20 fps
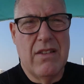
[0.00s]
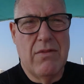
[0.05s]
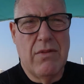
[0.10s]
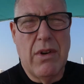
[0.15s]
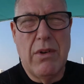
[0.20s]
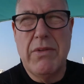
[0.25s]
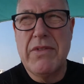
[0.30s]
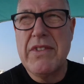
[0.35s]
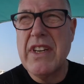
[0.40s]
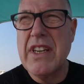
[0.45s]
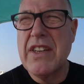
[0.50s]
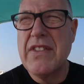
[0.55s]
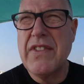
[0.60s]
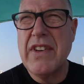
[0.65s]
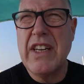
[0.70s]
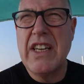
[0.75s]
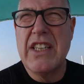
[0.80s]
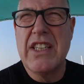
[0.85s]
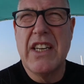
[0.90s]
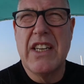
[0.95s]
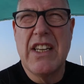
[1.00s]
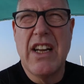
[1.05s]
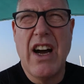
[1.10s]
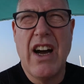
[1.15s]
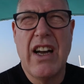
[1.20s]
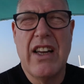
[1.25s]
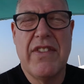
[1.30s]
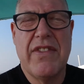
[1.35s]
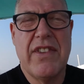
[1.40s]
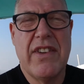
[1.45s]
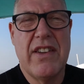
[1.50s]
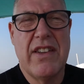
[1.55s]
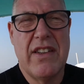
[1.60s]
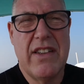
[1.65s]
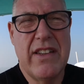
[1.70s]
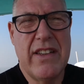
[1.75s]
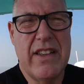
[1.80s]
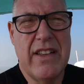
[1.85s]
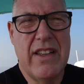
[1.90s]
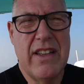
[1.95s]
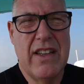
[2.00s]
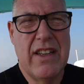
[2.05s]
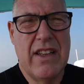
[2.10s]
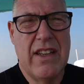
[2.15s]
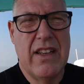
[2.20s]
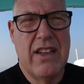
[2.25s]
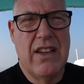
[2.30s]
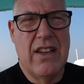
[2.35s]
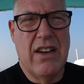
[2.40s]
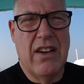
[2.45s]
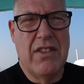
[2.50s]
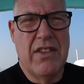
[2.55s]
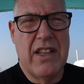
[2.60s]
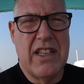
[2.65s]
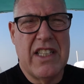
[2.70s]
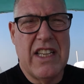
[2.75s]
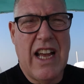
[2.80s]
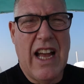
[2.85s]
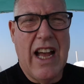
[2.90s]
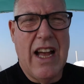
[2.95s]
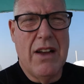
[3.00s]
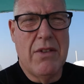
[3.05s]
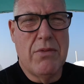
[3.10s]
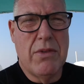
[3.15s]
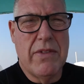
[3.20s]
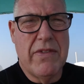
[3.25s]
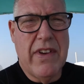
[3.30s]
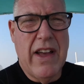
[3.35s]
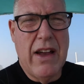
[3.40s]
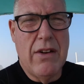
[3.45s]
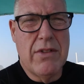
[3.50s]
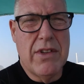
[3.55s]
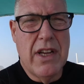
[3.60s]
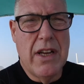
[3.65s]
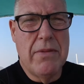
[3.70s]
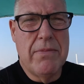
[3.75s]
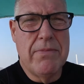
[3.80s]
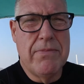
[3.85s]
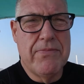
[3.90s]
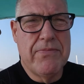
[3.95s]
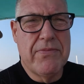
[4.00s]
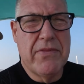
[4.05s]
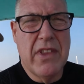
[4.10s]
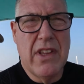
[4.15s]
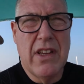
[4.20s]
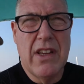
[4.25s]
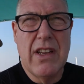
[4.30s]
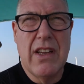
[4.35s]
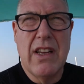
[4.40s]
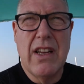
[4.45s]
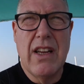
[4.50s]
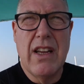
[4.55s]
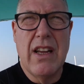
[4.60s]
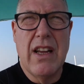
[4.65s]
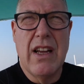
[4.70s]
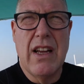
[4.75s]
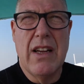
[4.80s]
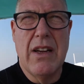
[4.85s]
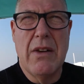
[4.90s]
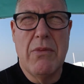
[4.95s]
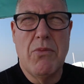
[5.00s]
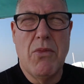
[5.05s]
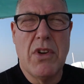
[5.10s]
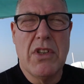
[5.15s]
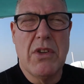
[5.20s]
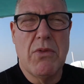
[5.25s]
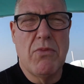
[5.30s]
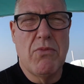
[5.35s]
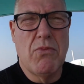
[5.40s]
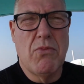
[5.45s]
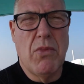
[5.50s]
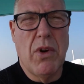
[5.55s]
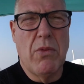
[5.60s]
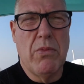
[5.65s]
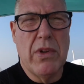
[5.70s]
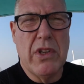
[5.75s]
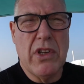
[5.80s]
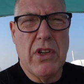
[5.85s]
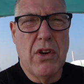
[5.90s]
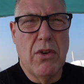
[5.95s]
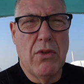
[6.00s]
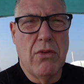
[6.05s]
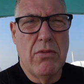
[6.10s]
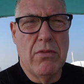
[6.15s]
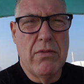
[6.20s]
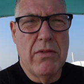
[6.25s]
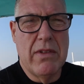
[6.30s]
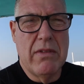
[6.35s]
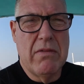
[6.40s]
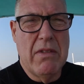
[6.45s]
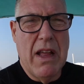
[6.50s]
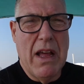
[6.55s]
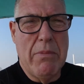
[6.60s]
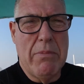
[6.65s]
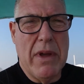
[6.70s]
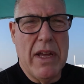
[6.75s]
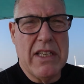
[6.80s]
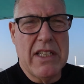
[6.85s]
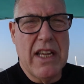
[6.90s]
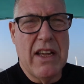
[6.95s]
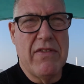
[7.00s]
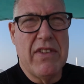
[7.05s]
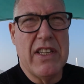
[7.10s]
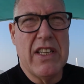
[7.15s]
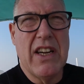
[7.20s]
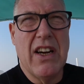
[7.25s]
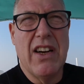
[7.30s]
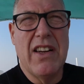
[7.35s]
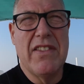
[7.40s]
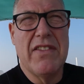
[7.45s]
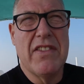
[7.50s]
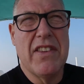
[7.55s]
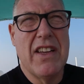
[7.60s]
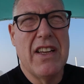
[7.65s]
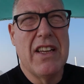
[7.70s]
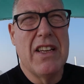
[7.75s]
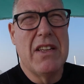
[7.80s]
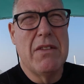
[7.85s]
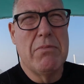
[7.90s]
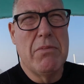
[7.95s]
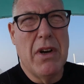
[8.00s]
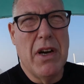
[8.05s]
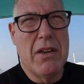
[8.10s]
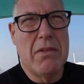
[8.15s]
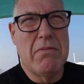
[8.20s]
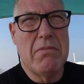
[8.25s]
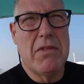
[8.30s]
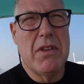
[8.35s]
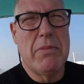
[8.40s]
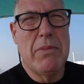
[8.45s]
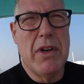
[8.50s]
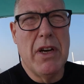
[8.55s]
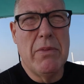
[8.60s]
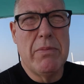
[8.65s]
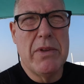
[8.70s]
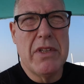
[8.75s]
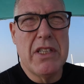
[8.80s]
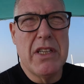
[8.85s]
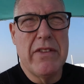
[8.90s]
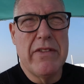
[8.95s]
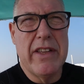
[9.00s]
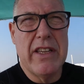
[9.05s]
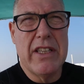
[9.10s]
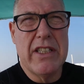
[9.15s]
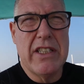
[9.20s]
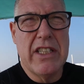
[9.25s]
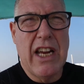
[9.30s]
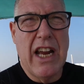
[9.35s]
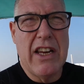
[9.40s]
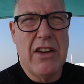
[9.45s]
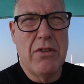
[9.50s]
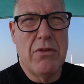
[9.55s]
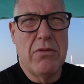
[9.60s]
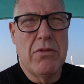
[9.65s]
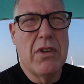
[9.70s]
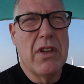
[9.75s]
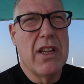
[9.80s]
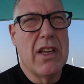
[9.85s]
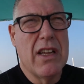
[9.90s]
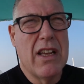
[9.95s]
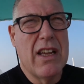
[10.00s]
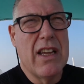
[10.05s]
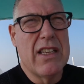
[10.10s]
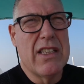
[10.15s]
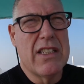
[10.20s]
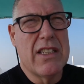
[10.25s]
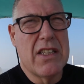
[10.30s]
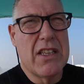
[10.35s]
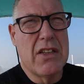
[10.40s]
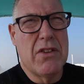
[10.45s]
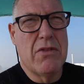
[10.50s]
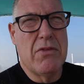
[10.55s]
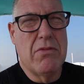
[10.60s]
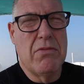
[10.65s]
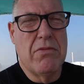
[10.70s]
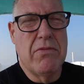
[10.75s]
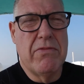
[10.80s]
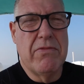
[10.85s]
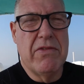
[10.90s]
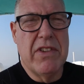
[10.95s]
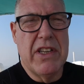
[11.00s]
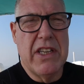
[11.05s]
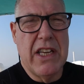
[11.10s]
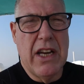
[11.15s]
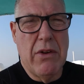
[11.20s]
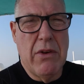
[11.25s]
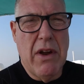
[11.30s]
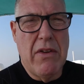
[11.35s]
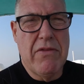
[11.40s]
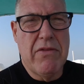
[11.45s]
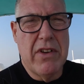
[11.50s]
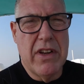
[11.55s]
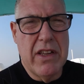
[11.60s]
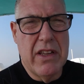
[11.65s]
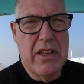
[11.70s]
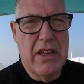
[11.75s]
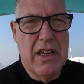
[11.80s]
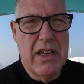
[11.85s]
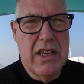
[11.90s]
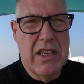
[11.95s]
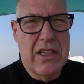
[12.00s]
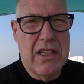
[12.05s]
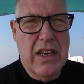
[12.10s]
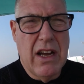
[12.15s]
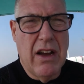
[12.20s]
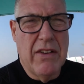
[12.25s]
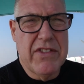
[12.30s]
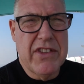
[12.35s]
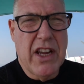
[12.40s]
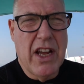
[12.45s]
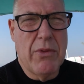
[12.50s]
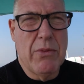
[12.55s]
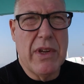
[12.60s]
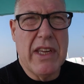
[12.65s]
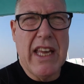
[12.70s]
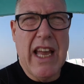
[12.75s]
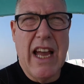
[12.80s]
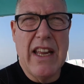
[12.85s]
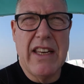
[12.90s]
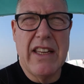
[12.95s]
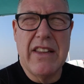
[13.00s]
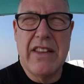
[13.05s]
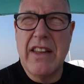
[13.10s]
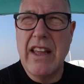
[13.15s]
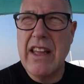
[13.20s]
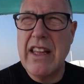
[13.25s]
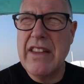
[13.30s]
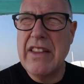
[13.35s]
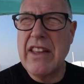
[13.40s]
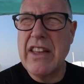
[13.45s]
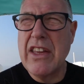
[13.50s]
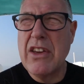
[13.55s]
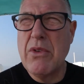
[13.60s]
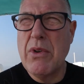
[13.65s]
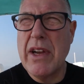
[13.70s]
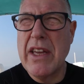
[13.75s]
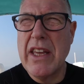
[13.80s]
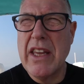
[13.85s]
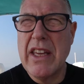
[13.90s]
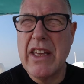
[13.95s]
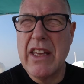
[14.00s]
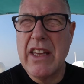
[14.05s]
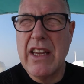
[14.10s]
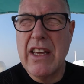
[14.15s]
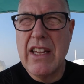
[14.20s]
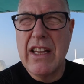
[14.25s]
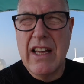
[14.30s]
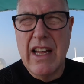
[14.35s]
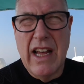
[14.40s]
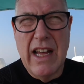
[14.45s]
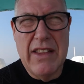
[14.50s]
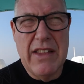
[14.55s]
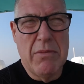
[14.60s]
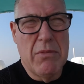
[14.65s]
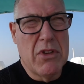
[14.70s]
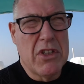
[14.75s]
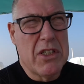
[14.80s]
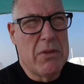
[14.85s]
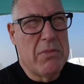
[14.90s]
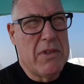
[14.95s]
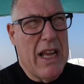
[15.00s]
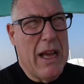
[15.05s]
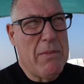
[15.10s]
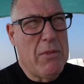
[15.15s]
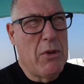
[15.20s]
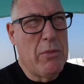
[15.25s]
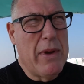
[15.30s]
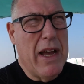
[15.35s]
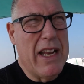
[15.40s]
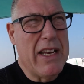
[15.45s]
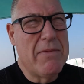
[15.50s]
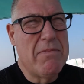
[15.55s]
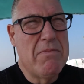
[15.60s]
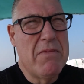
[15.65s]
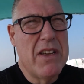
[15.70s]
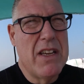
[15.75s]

Well, we've just finished a dive on the Taha. We found her. Wasn't what we'd call our best ever dive, but the purpose of this channel is to video every dive site we can in the UAE and the Muslim Dam Oman.